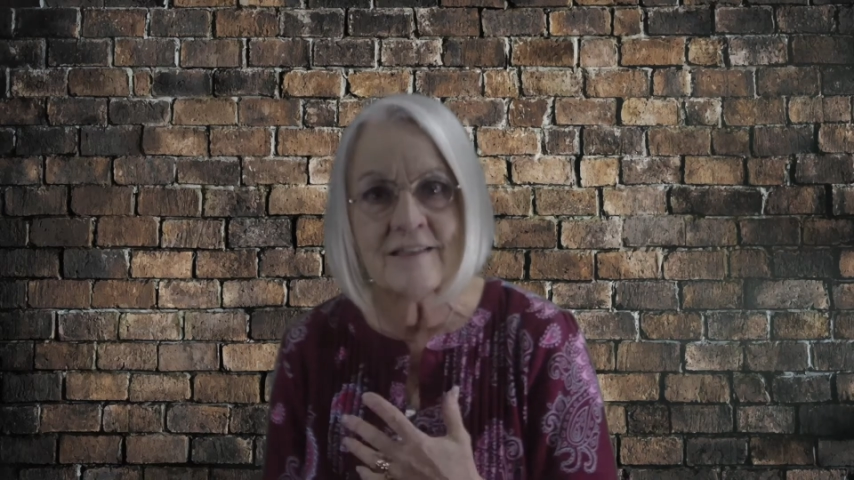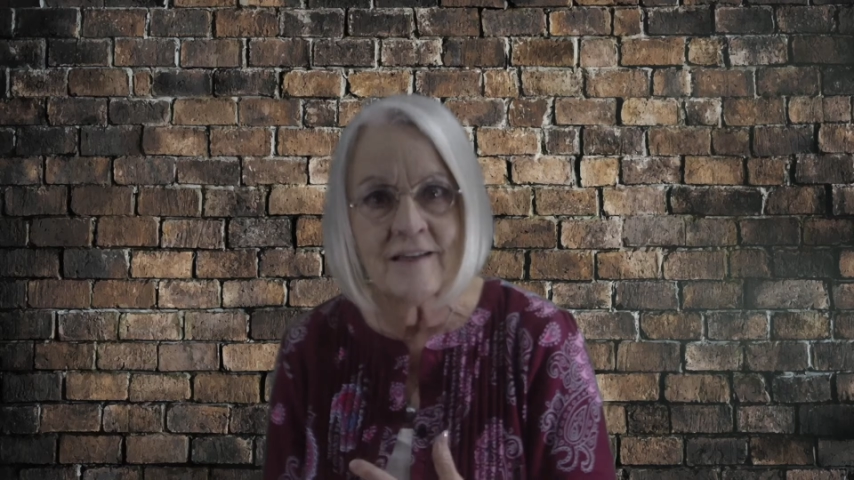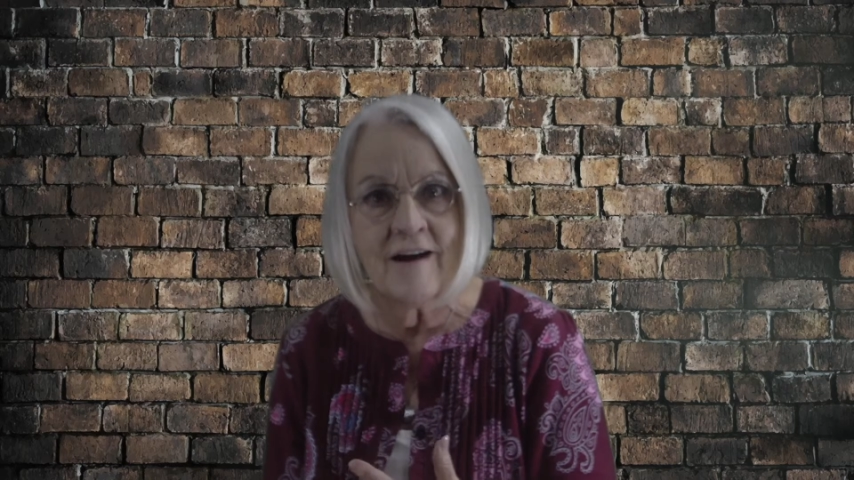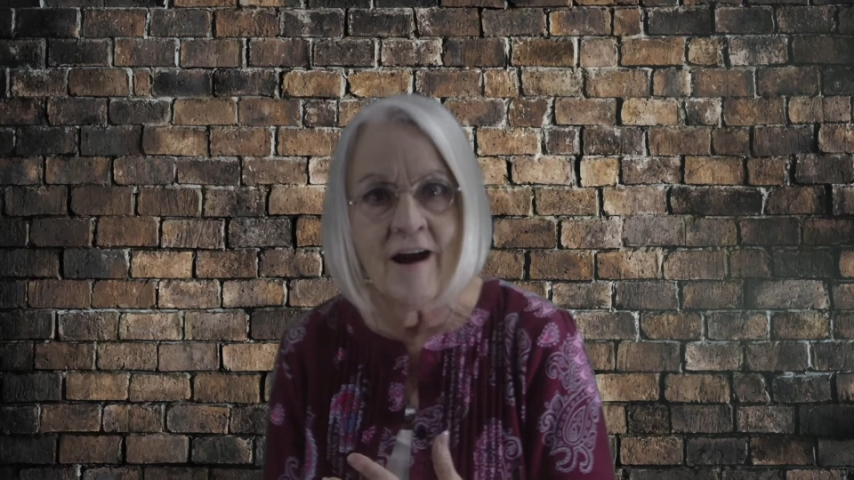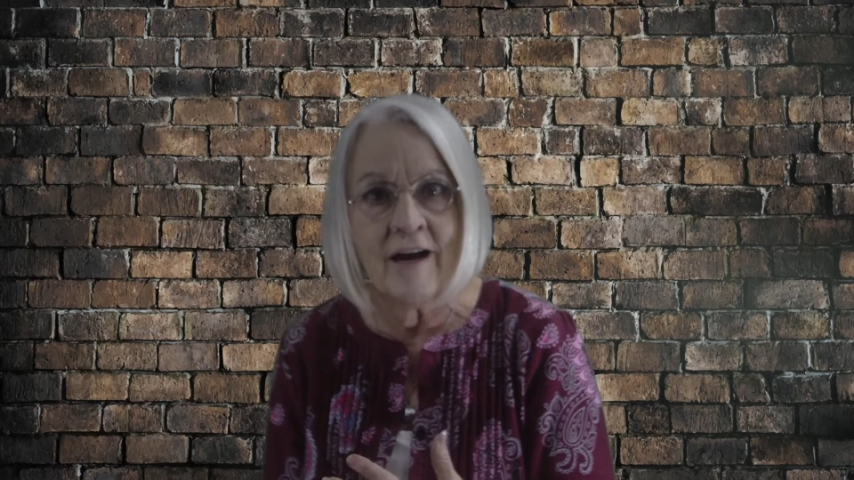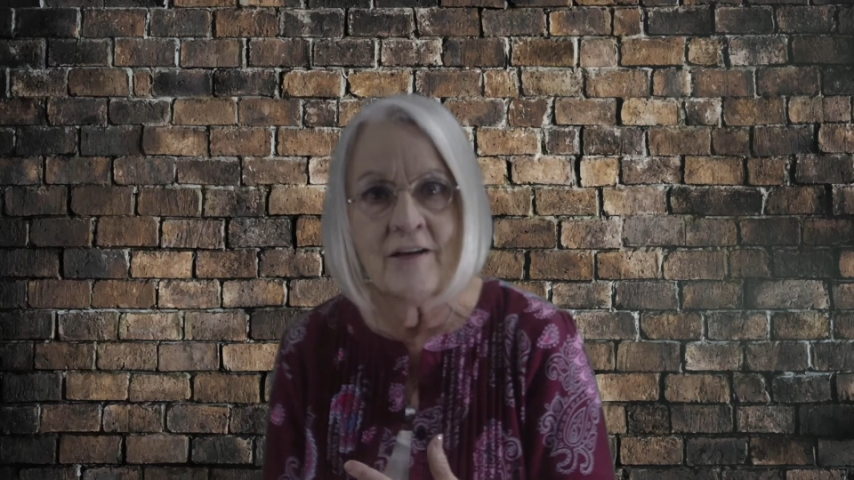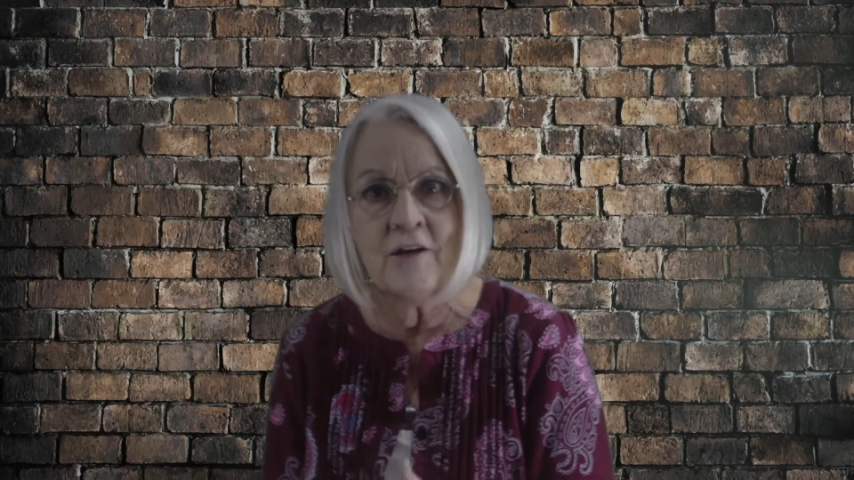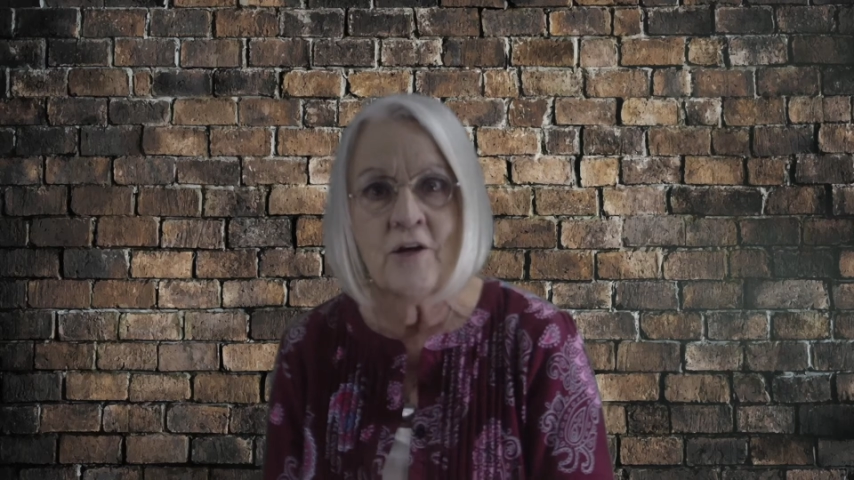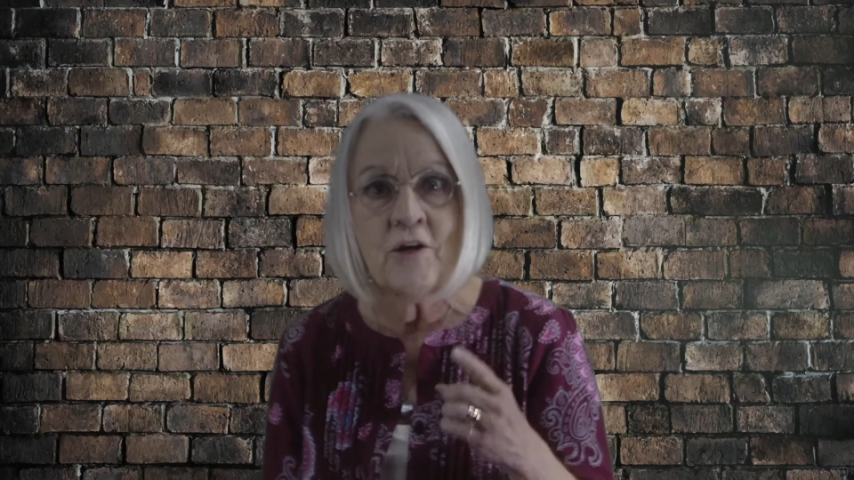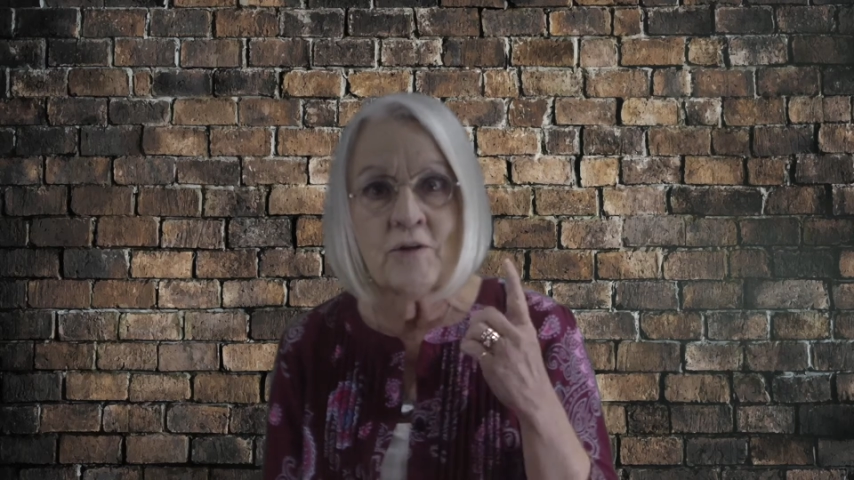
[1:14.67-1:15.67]
to God
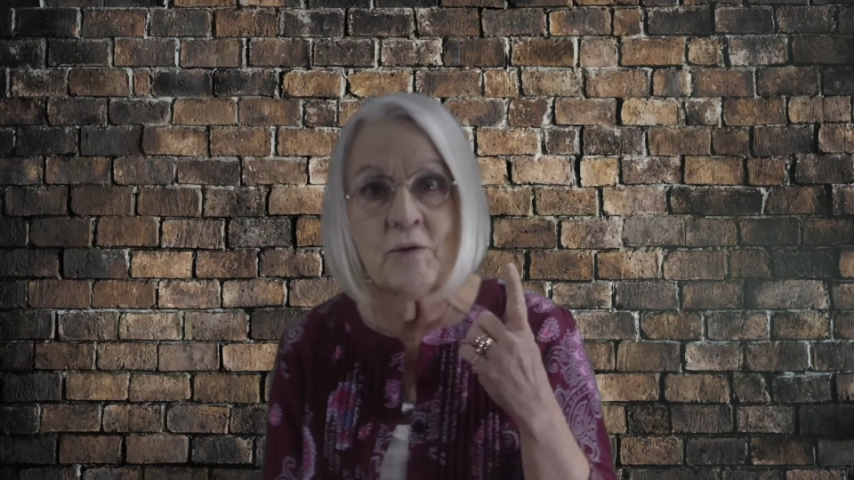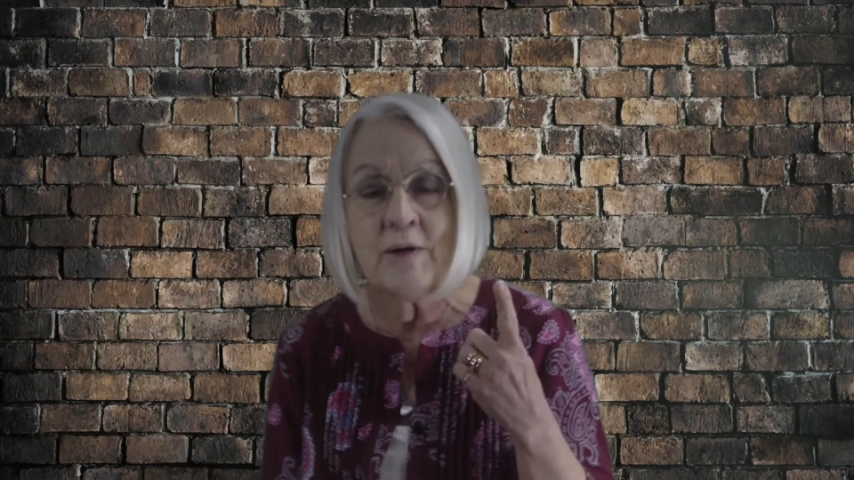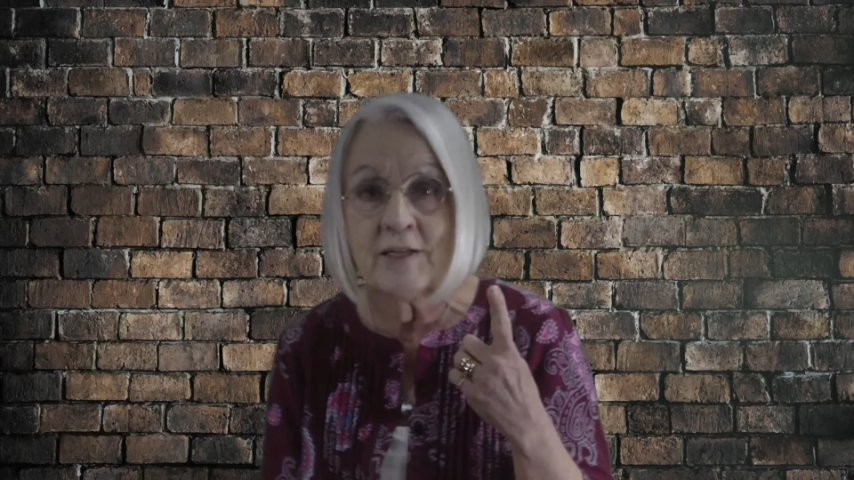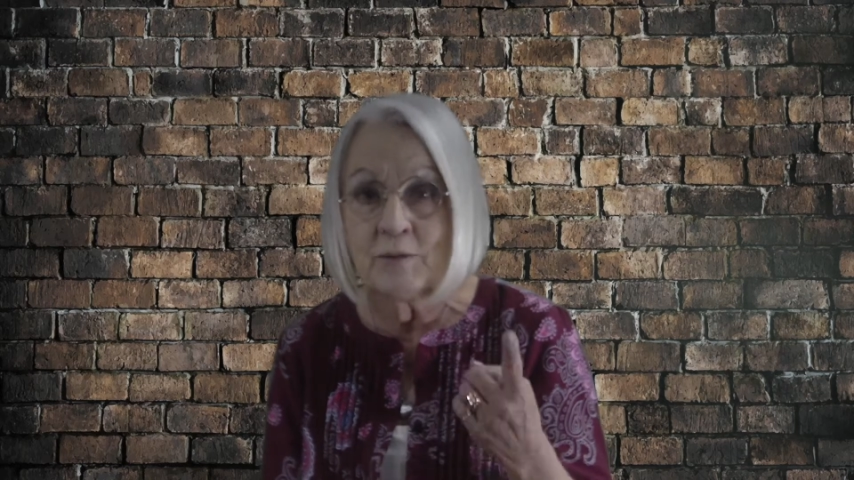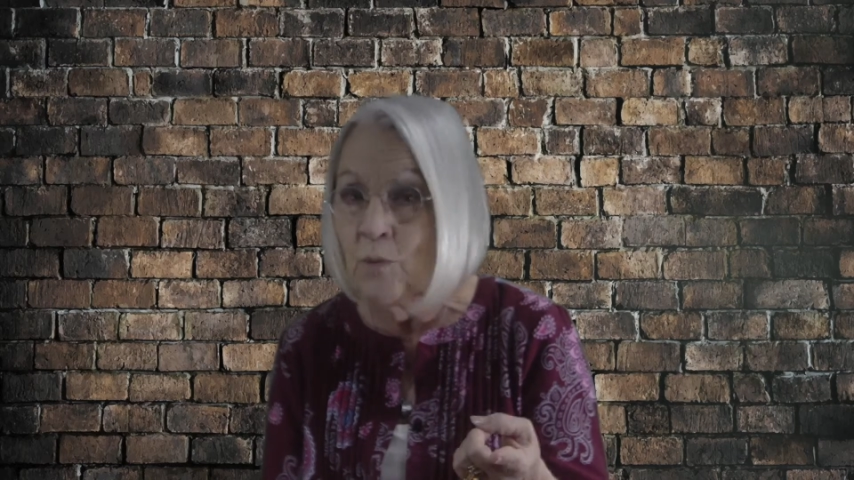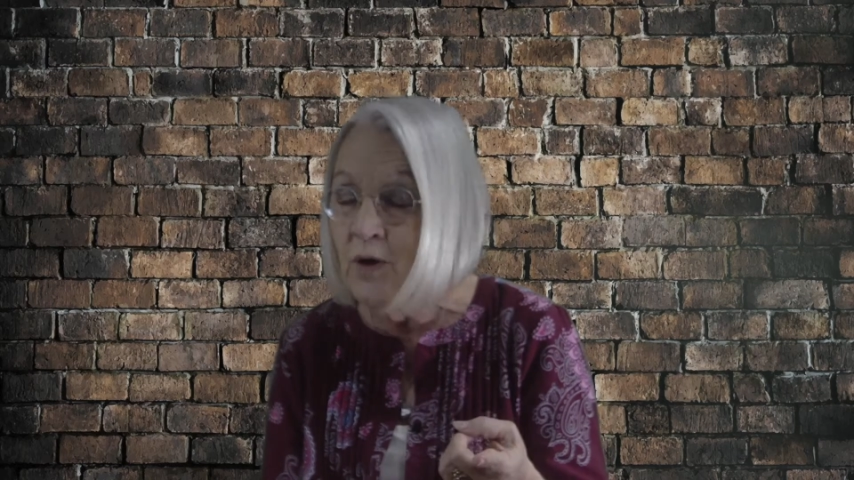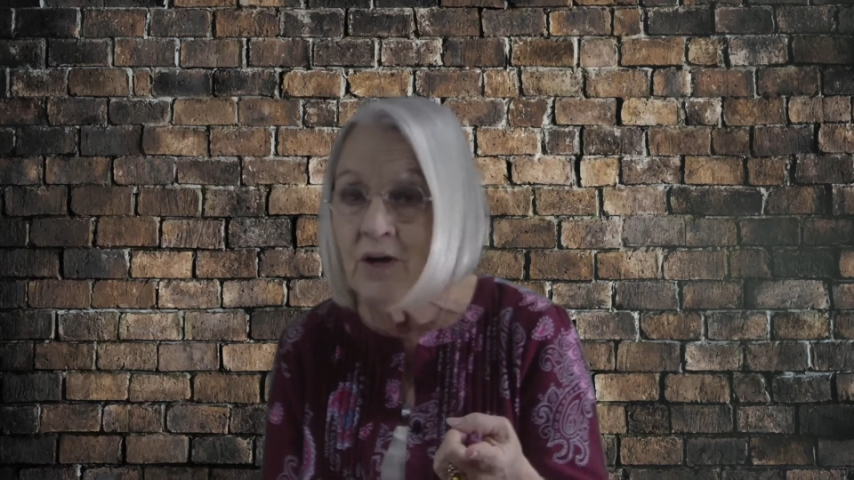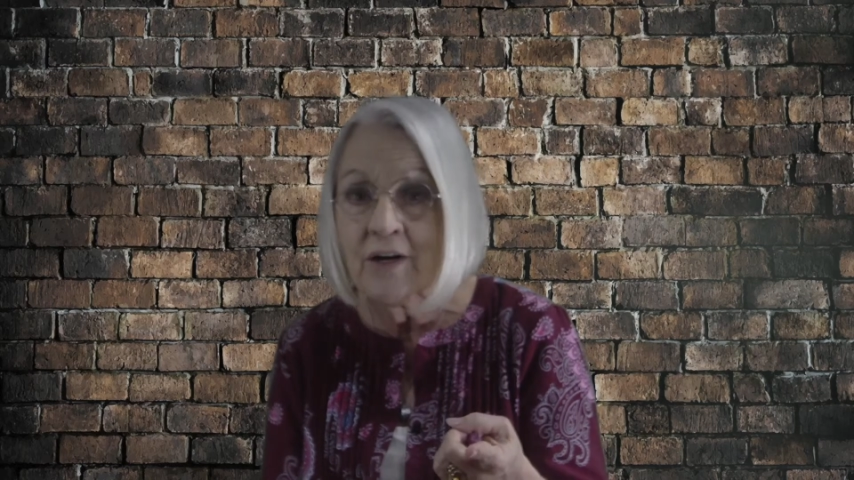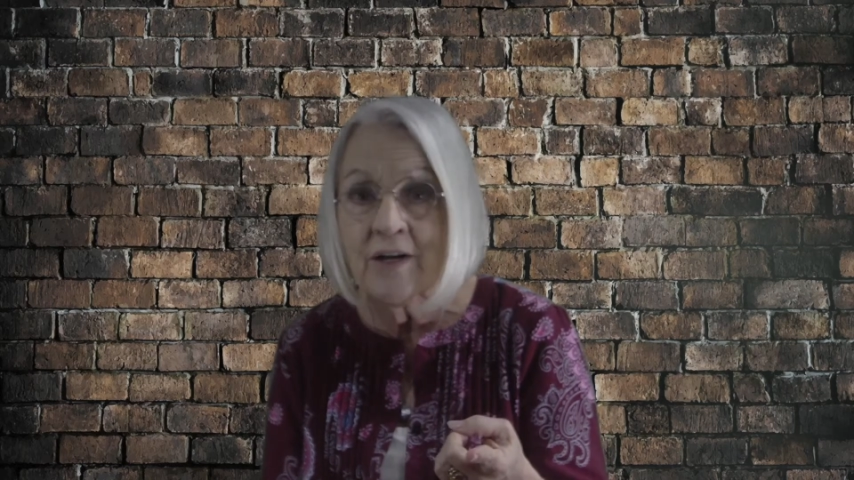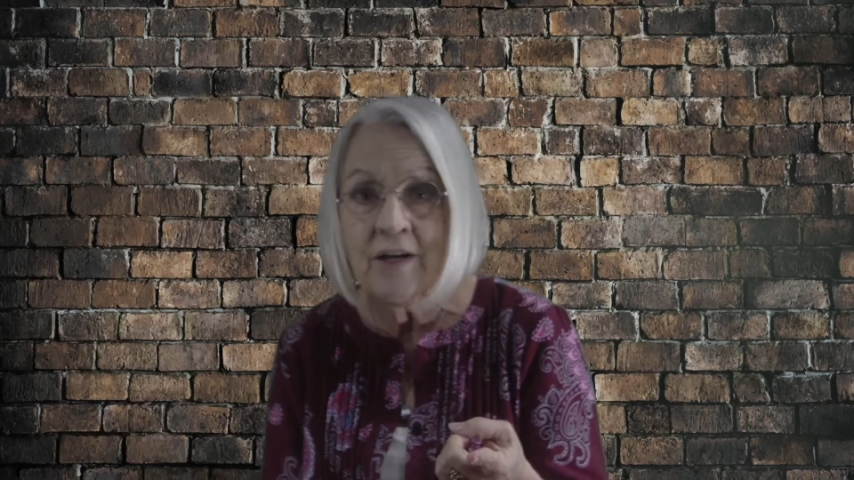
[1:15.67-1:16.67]
through His
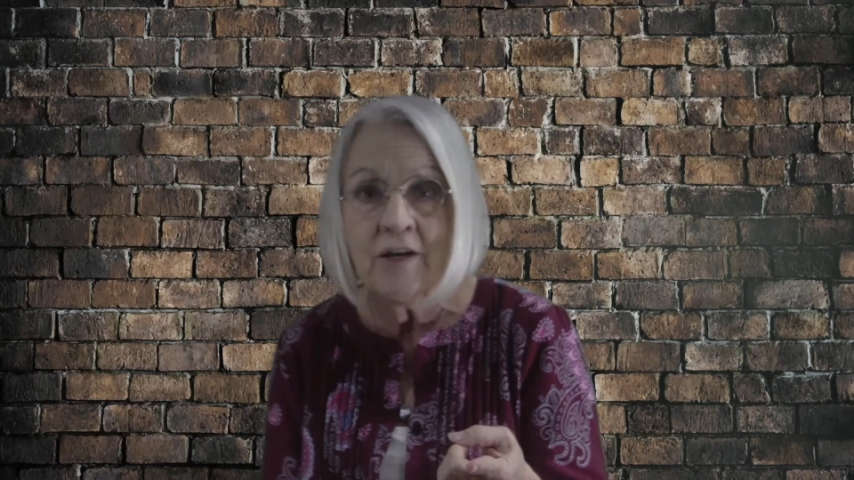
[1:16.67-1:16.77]
Word,